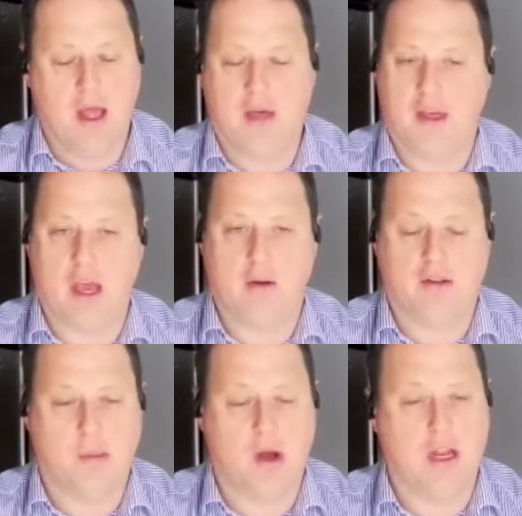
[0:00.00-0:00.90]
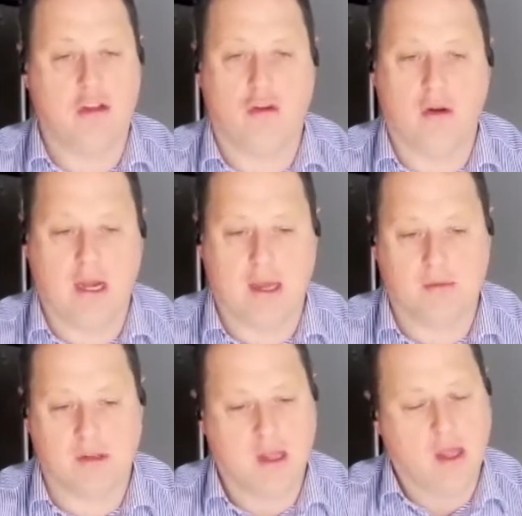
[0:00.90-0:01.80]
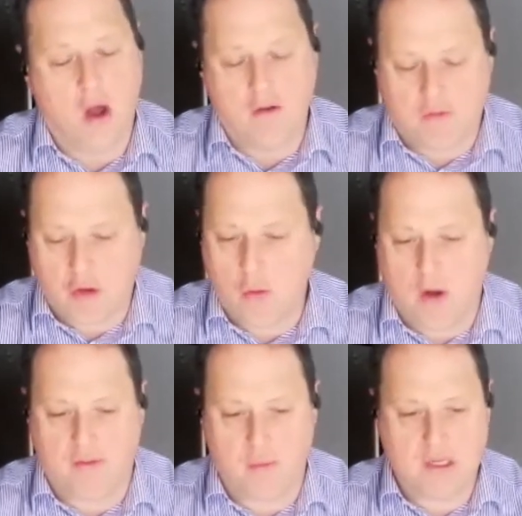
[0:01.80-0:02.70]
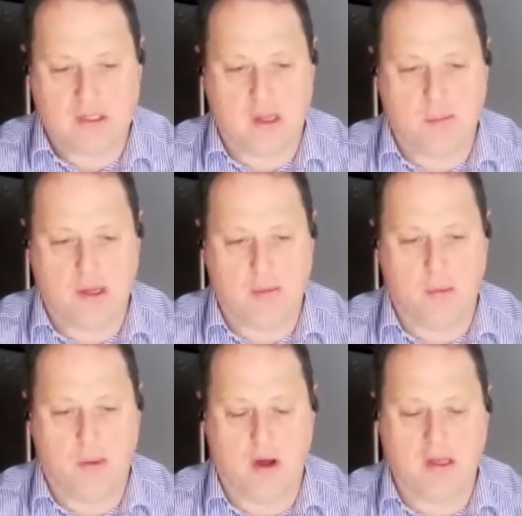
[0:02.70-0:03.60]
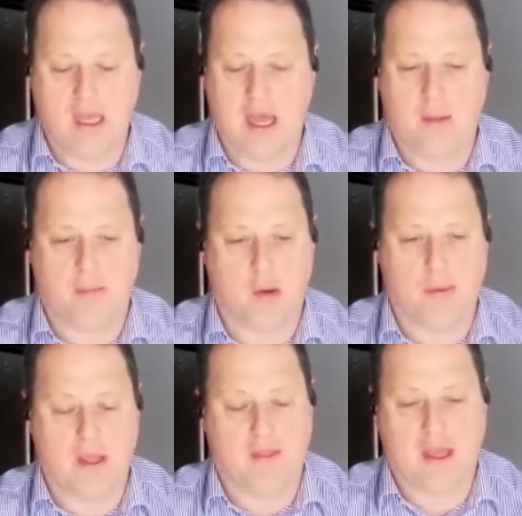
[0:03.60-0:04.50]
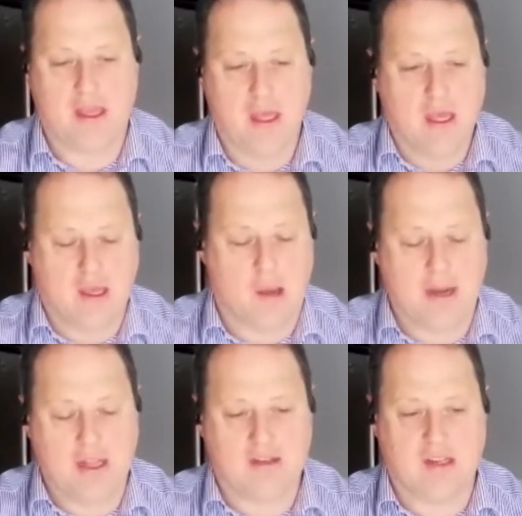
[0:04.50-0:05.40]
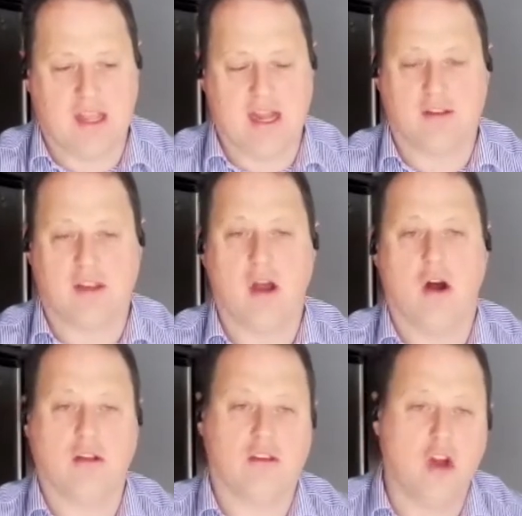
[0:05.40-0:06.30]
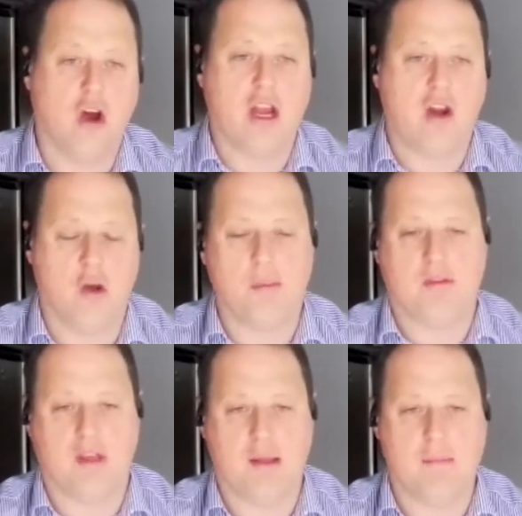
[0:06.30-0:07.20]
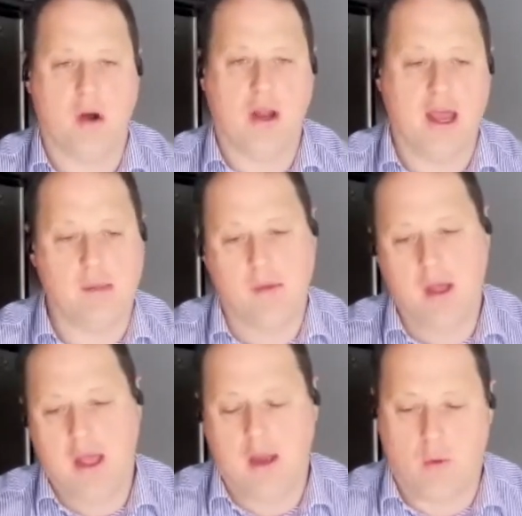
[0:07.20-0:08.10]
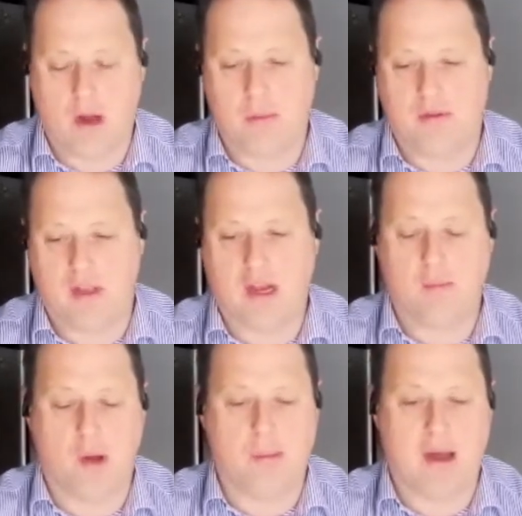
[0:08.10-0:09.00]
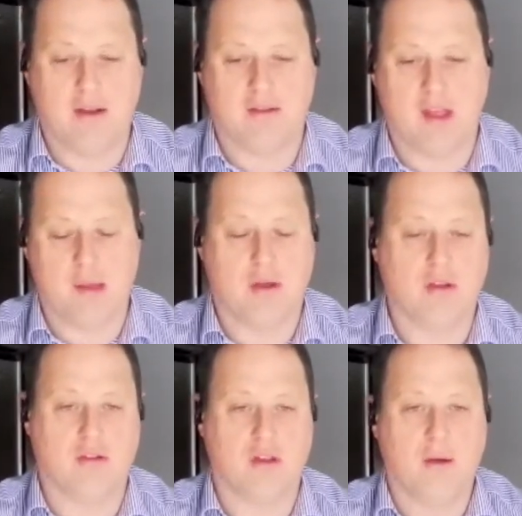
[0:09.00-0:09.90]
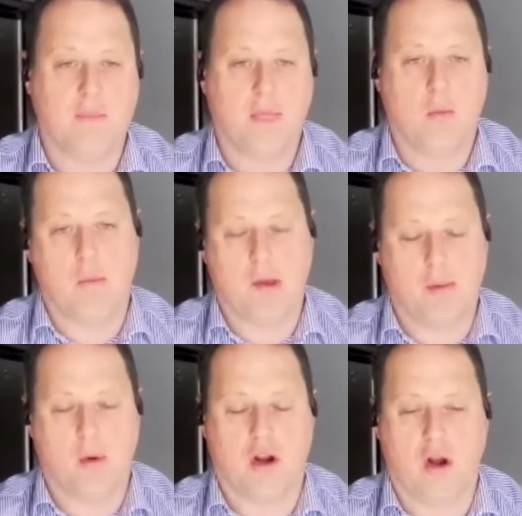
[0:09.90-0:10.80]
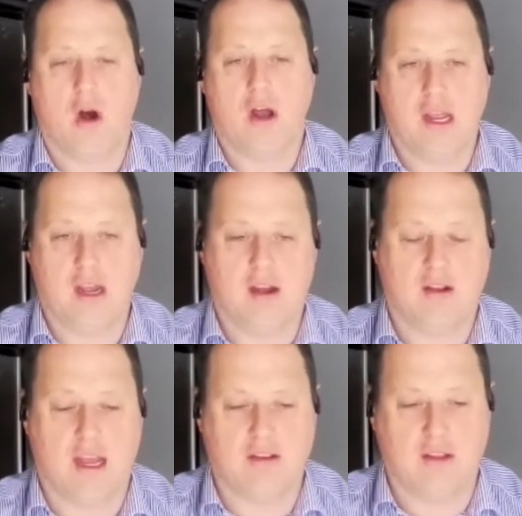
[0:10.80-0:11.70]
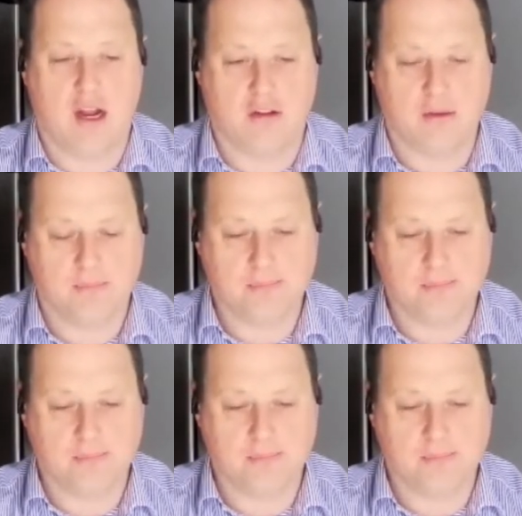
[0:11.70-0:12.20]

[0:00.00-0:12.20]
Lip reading: Are they going to buy it in joint names? Too often we see people buy a property and they come in and sit down and say, it's 99% in my name and 1% in my partner's name because when we bought it, I needed a tax deduction.